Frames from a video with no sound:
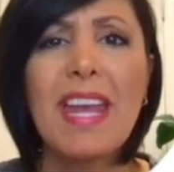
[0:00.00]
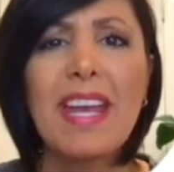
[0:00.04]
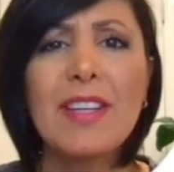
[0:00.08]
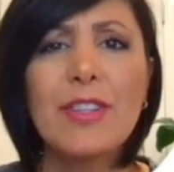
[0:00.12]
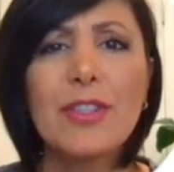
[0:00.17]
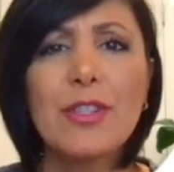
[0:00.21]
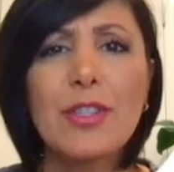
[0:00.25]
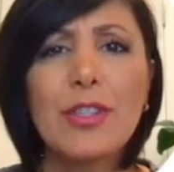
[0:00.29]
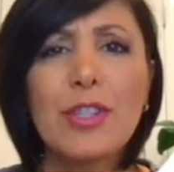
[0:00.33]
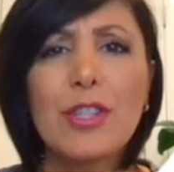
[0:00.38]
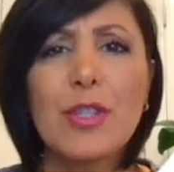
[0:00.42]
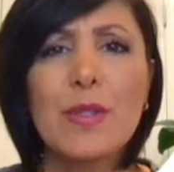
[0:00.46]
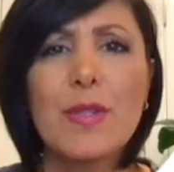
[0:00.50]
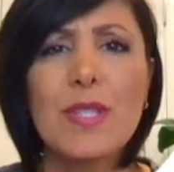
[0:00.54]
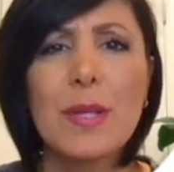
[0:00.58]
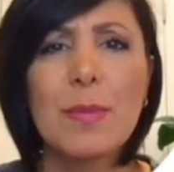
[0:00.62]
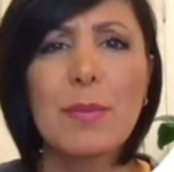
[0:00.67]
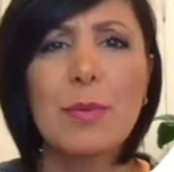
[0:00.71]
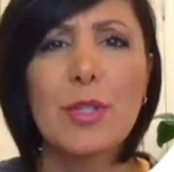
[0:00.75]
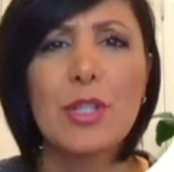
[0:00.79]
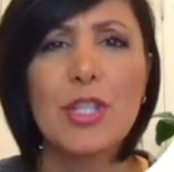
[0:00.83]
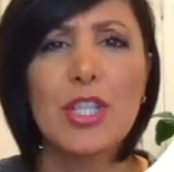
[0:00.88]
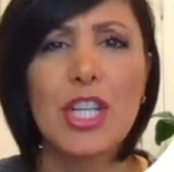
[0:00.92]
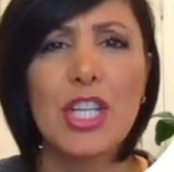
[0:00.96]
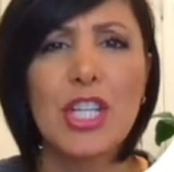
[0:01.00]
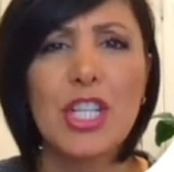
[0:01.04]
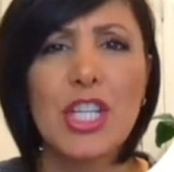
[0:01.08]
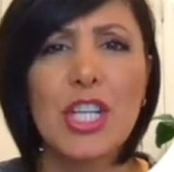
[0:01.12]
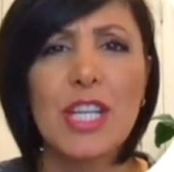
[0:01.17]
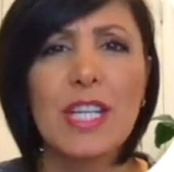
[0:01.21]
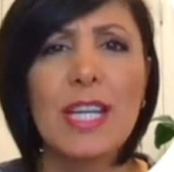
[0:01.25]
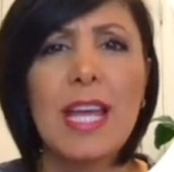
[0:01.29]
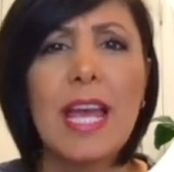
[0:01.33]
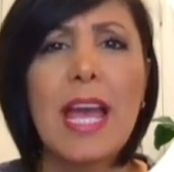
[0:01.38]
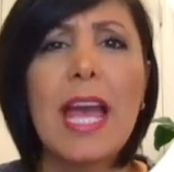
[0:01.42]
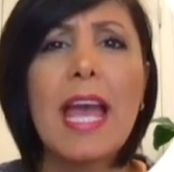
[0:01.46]
introduce a
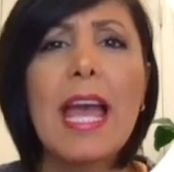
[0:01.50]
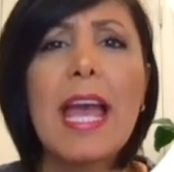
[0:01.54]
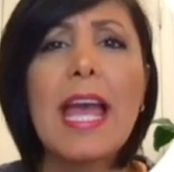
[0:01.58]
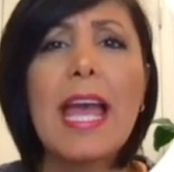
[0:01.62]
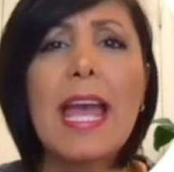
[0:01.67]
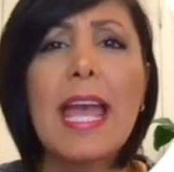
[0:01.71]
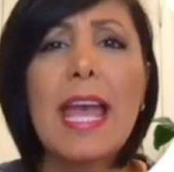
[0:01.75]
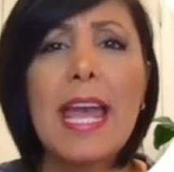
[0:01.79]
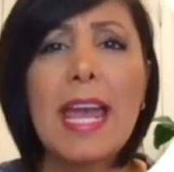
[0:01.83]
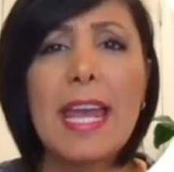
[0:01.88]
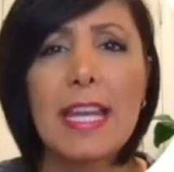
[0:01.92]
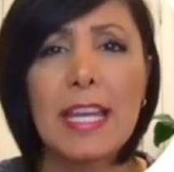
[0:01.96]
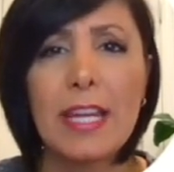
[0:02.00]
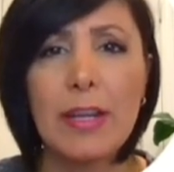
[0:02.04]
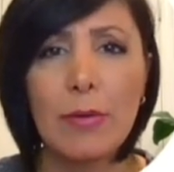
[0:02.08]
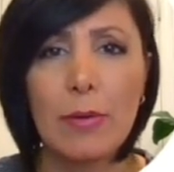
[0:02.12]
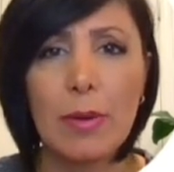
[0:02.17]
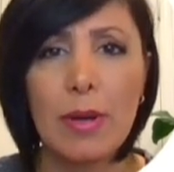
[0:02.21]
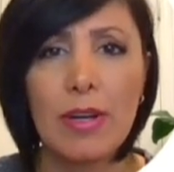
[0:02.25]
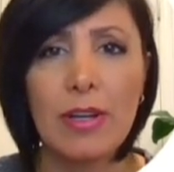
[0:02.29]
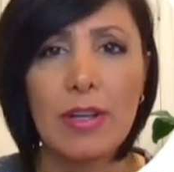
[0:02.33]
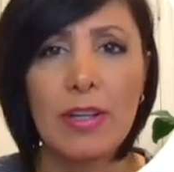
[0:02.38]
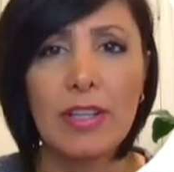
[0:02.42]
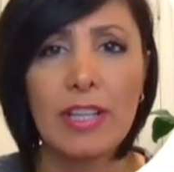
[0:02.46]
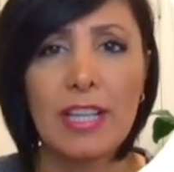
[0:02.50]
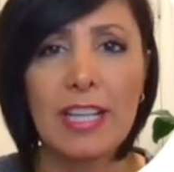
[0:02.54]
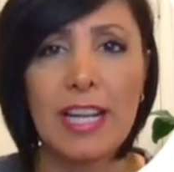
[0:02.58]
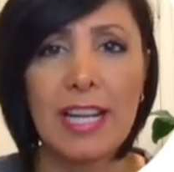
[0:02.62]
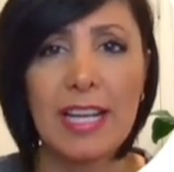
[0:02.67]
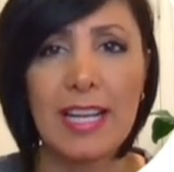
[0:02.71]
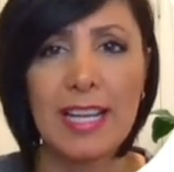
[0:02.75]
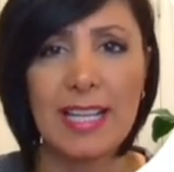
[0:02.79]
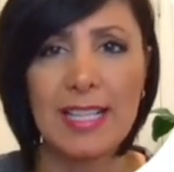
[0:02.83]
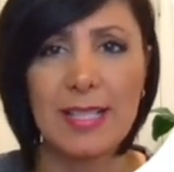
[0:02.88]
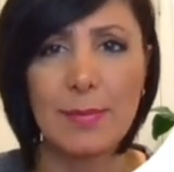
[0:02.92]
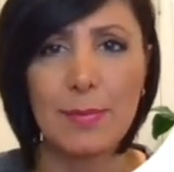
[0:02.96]
projection anywhere in
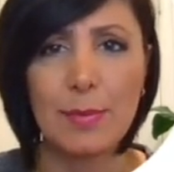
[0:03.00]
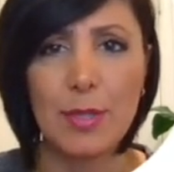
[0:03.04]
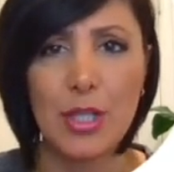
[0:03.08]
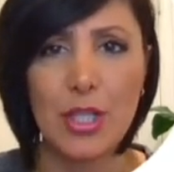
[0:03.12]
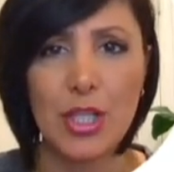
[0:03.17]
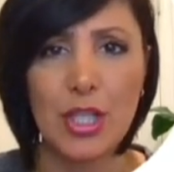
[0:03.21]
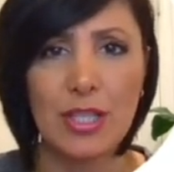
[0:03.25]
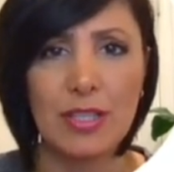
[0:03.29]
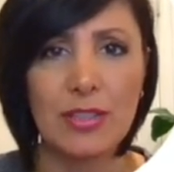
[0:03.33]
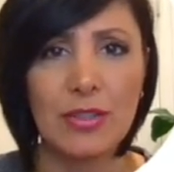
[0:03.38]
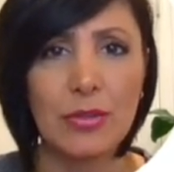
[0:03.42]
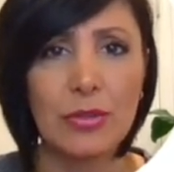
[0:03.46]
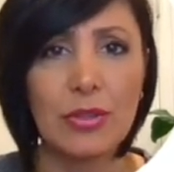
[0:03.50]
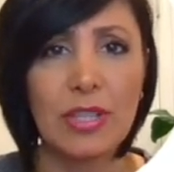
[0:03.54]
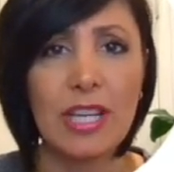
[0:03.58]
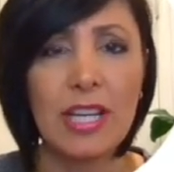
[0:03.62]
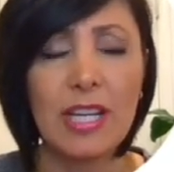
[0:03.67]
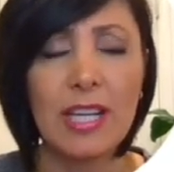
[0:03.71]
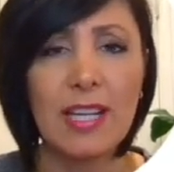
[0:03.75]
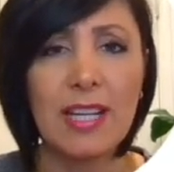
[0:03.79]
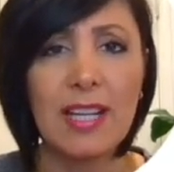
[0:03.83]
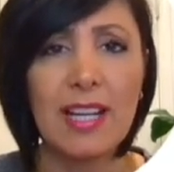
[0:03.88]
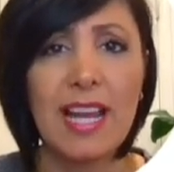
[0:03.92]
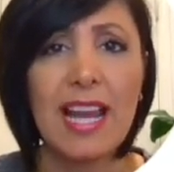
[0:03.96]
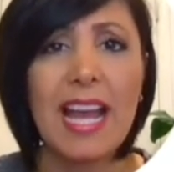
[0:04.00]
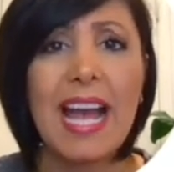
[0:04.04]
an expression tree